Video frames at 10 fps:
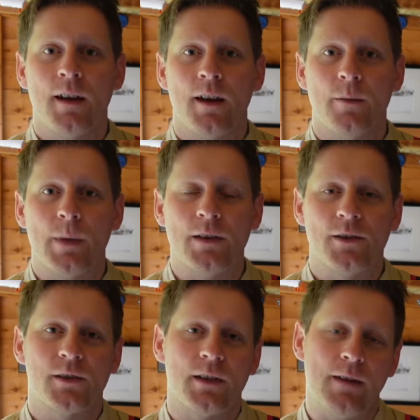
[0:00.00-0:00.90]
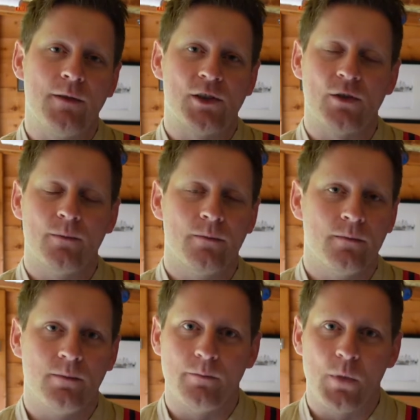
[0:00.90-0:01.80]
and even
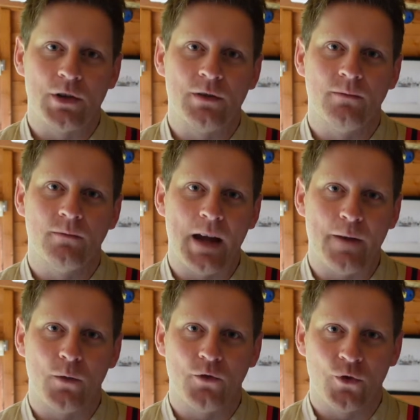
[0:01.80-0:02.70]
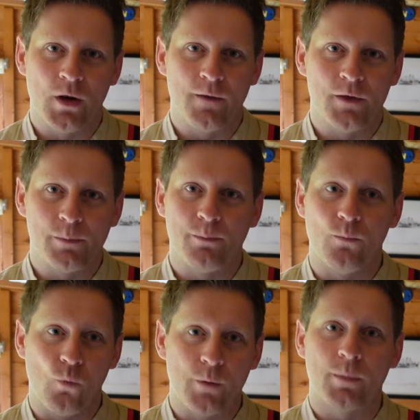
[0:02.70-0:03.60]
some modern F1 drivers
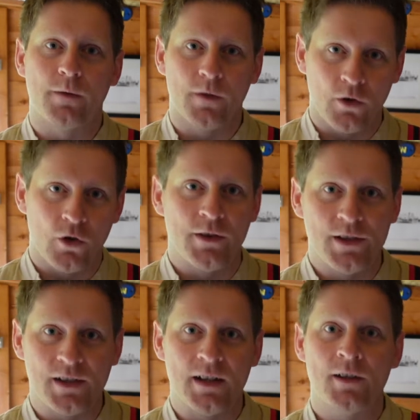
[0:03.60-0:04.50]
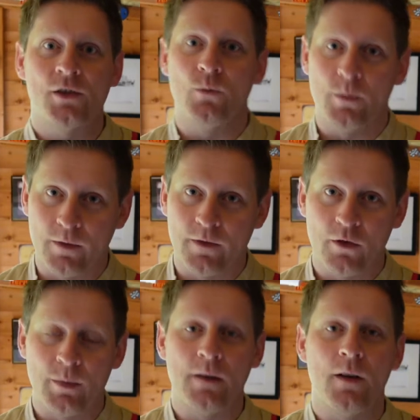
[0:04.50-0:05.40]
would prefer understeer, some would prefer
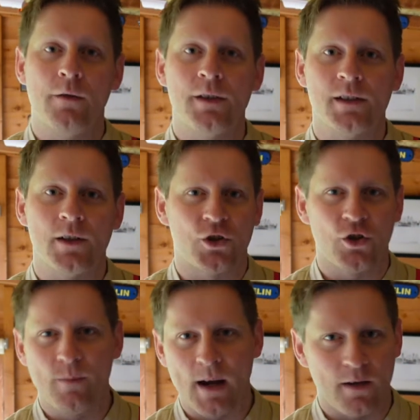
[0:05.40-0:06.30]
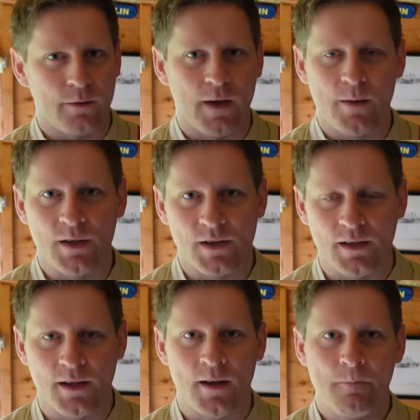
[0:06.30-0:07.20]
a bit of oversteer. Schumacher
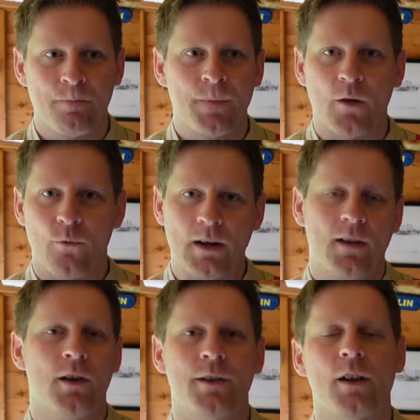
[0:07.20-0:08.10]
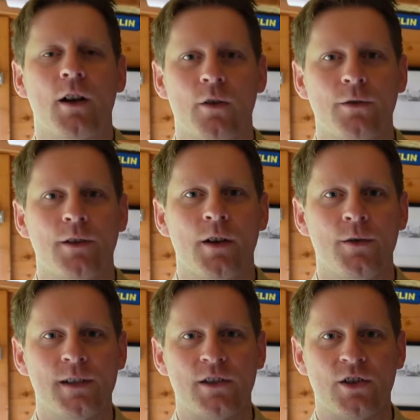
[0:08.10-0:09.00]
famously really liked the car on the
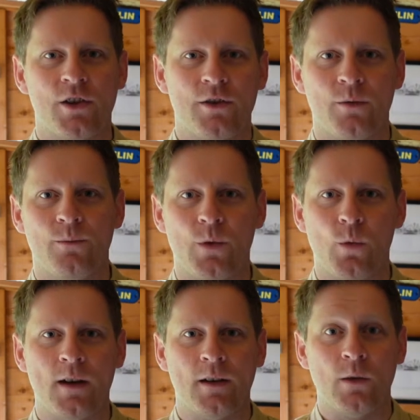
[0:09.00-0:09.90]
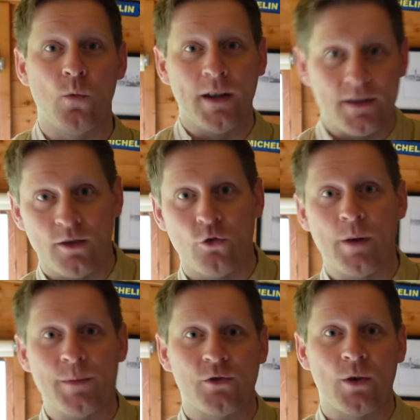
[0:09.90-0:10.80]
nose. He'd turn the wheel and he wanted to
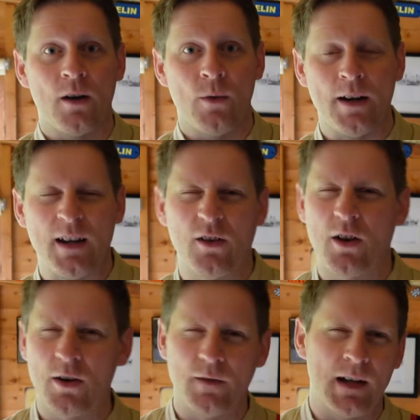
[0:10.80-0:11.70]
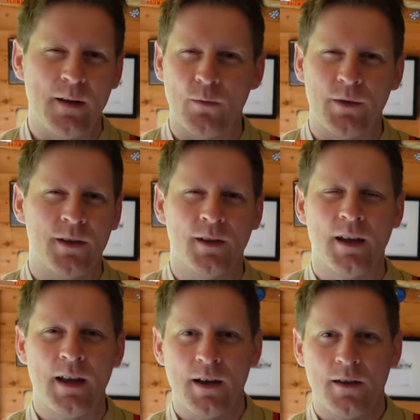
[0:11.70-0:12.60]
grip straight away, and he could kind of live with
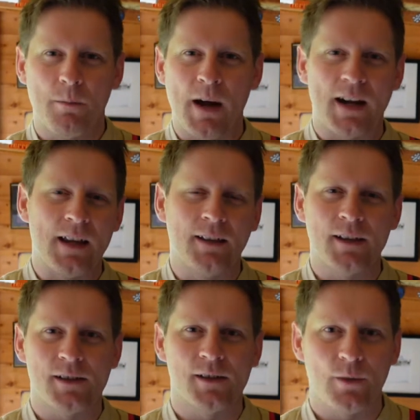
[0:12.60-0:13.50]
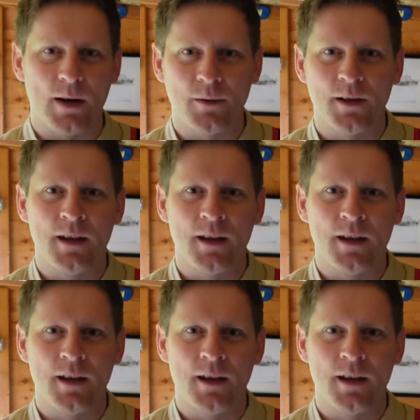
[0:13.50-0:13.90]
the back end dancing around.